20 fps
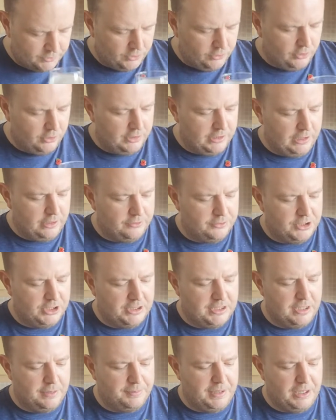Oh, now I've
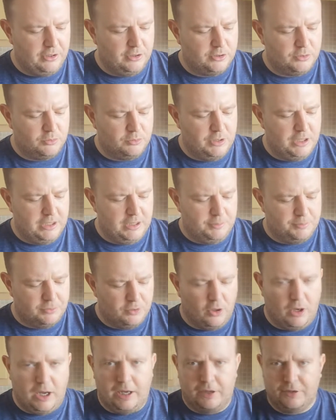jigged it about. It's really
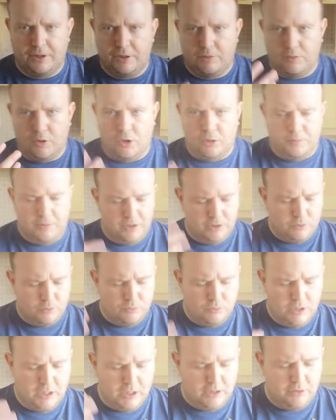brought out the aroma. It's
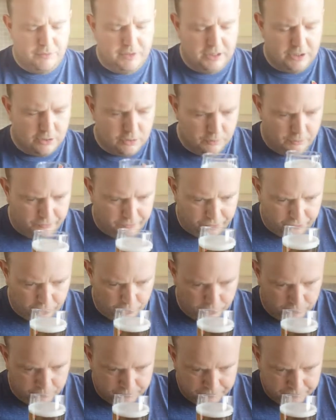really, really coming
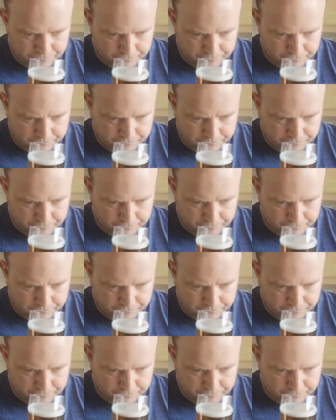through.